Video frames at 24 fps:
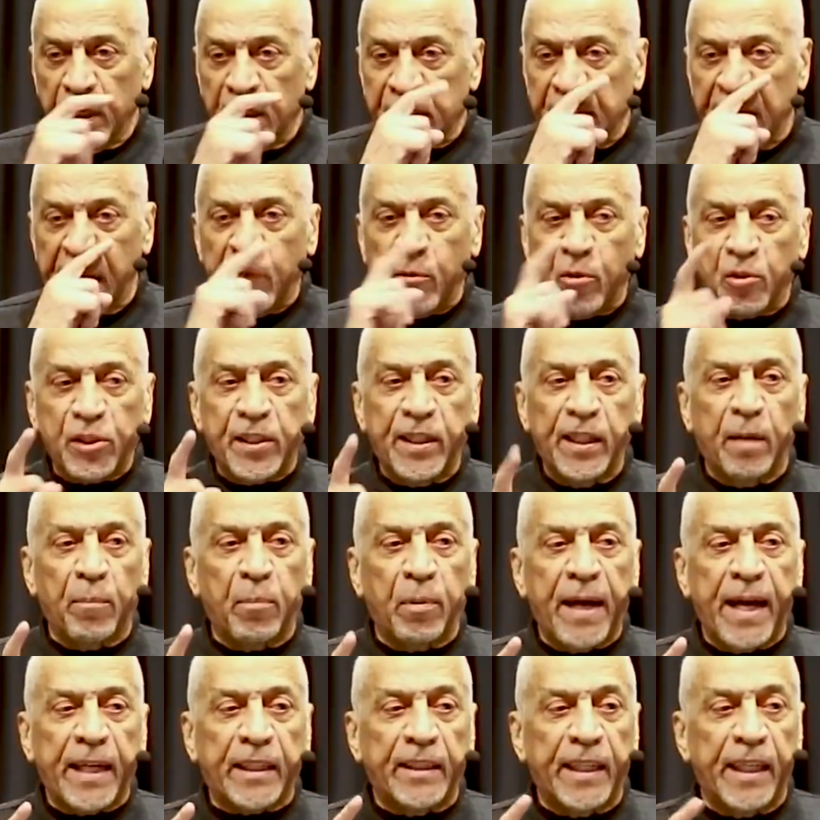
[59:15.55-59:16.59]
See, they won't steal
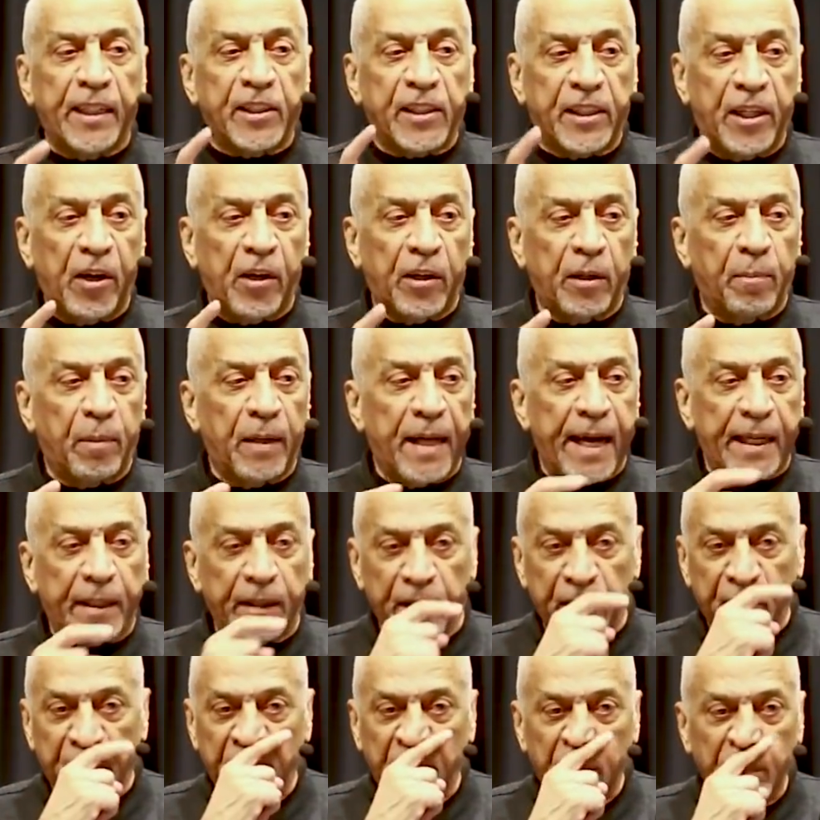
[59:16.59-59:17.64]
blackness, they're scared of
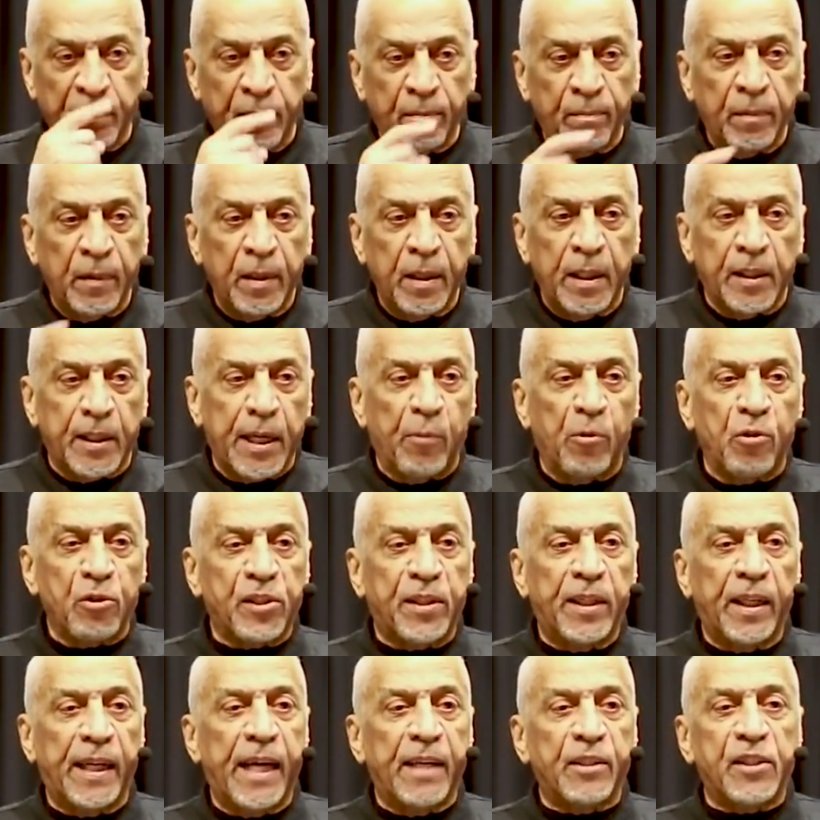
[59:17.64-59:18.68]
blackness. They won't
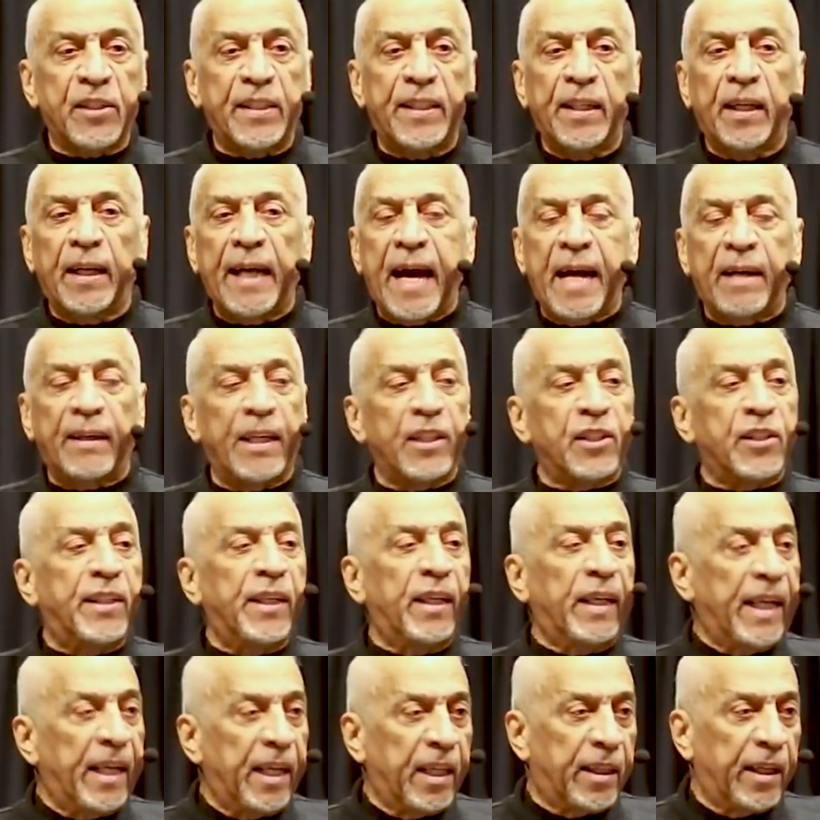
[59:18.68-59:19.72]
steal, they'll steal
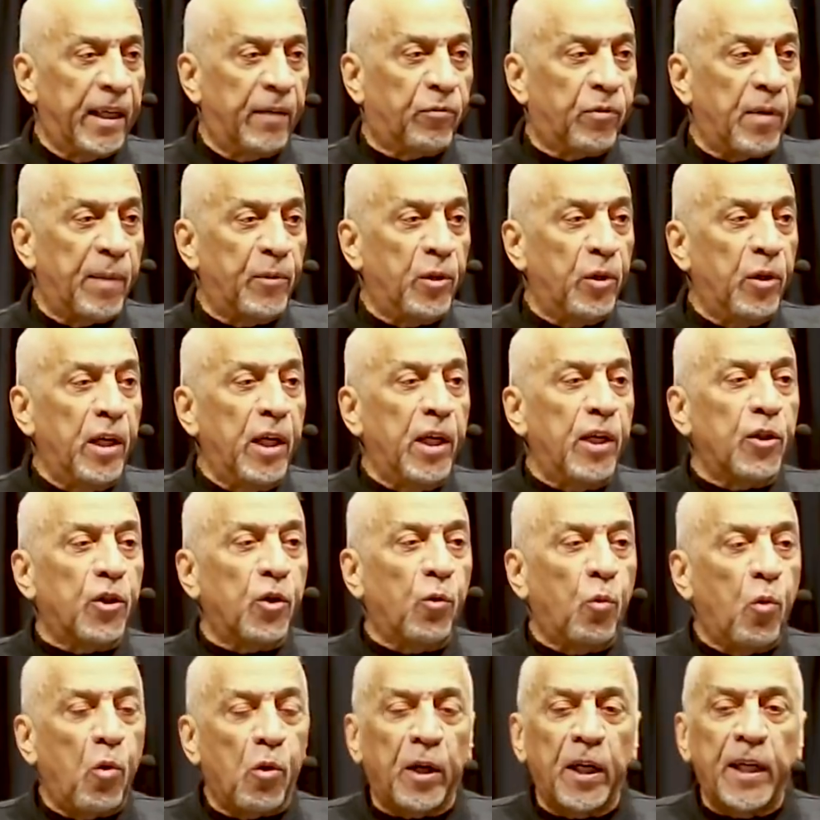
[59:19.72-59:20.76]
anything from you
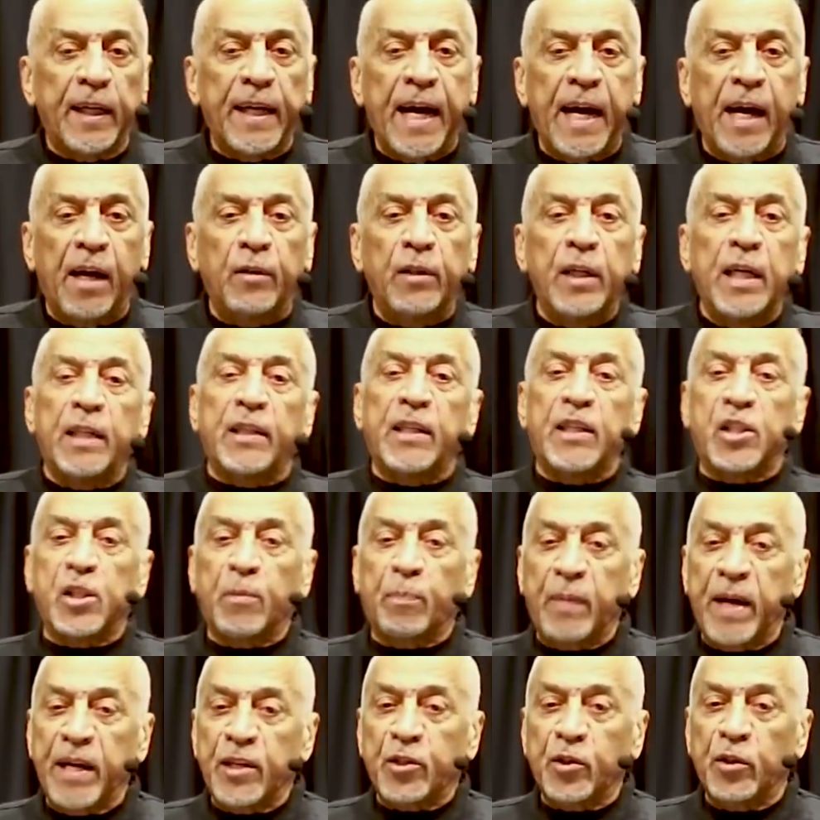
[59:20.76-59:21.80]
to water down the
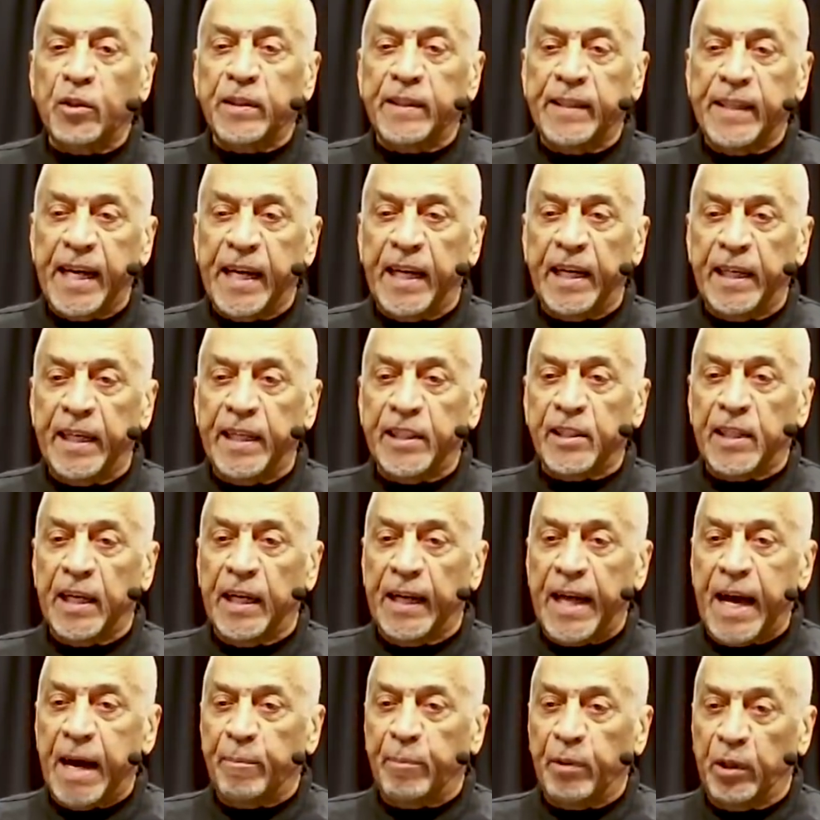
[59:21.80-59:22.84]
special debtness
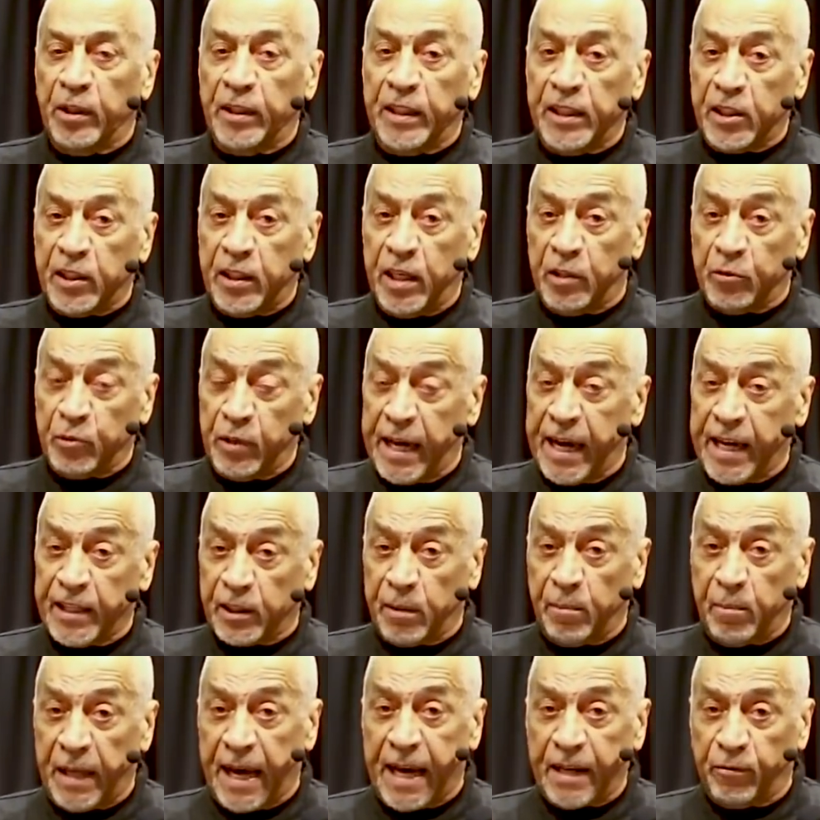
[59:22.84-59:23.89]
and liability this country has
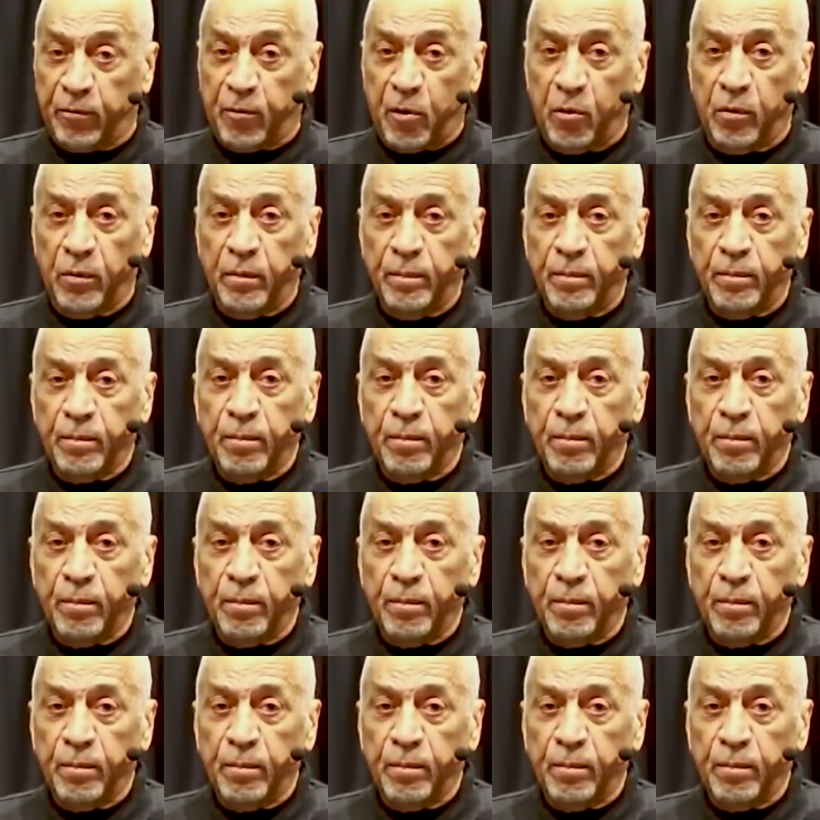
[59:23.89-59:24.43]
to black folk.